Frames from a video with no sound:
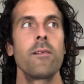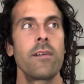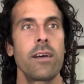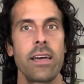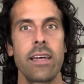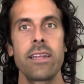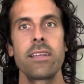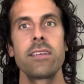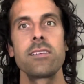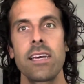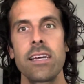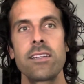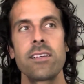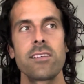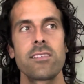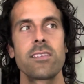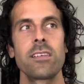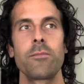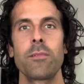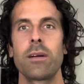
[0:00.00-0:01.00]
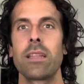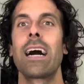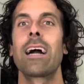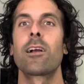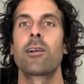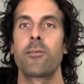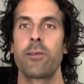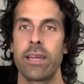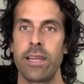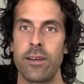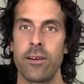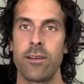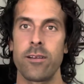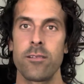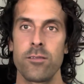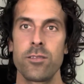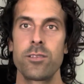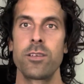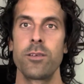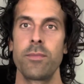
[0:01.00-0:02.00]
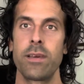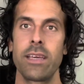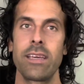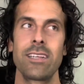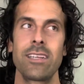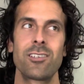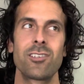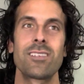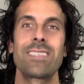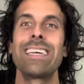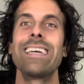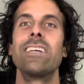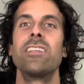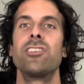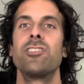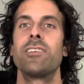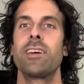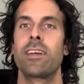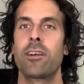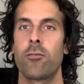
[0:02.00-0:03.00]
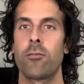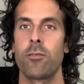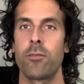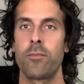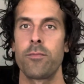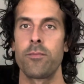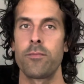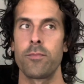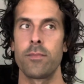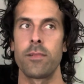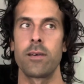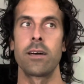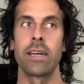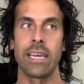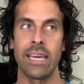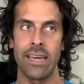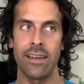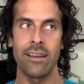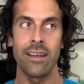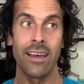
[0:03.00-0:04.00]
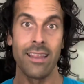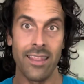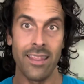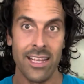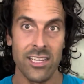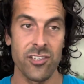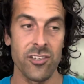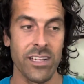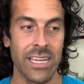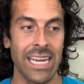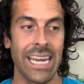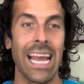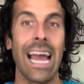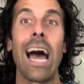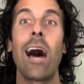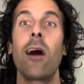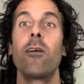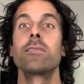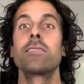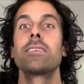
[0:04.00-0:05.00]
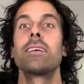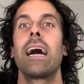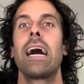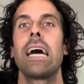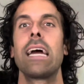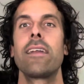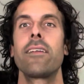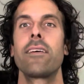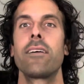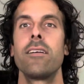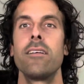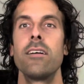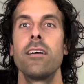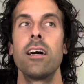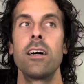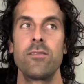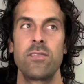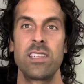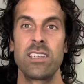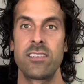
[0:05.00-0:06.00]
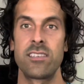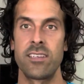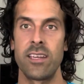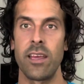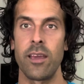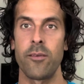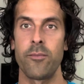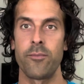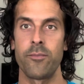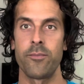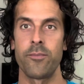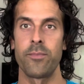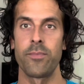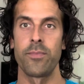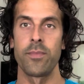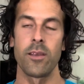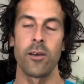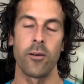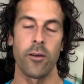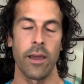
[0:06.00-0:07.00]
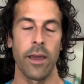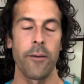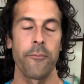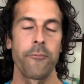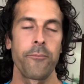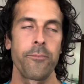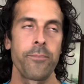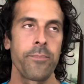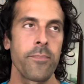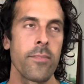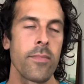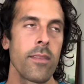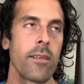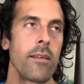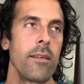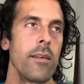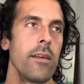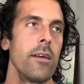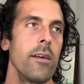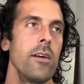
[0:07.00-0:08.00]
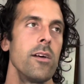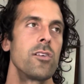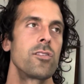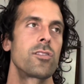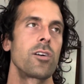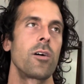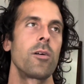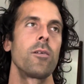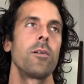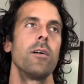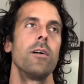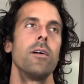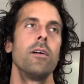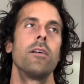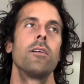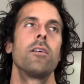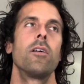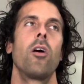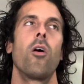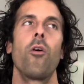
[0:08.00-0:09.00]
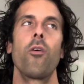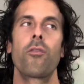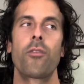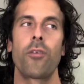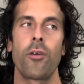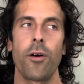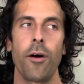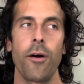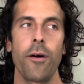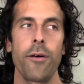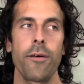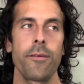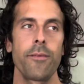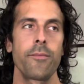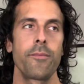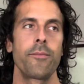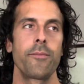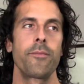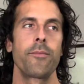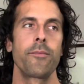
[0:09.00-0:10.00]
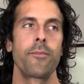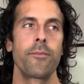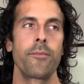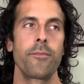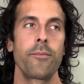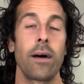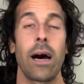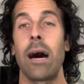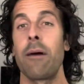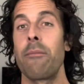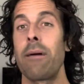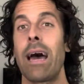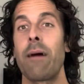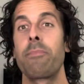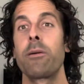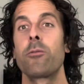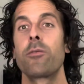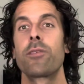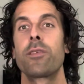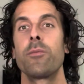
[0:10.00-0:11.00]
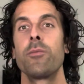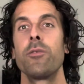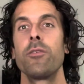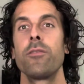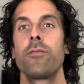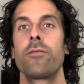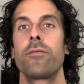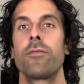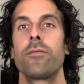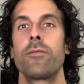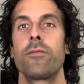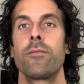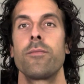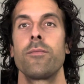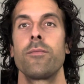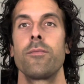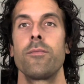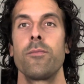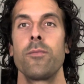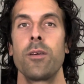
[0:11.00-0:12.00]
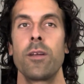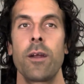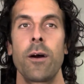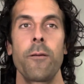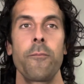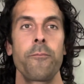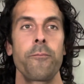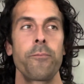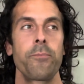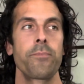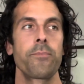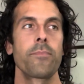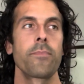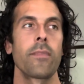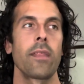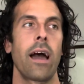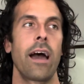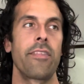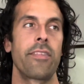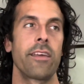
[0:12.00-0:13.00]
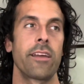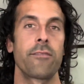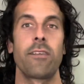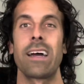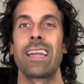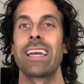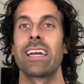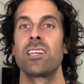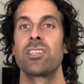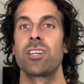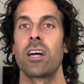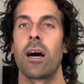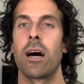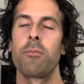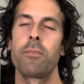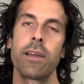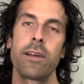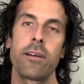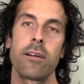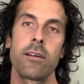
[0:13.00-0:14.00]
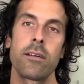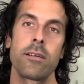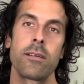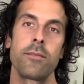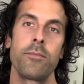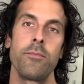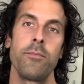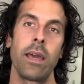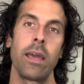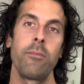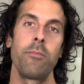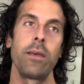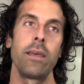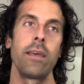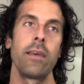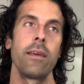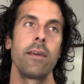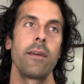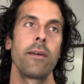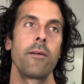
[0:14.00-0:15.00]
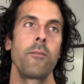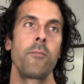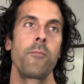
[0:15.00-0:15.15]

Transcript: it, is, it does seem a lot greener to me, just in general. Again, unless you're getting outside of the city. Okay? So, overall, I'm happy with the move. You know, I think finding a job here may be,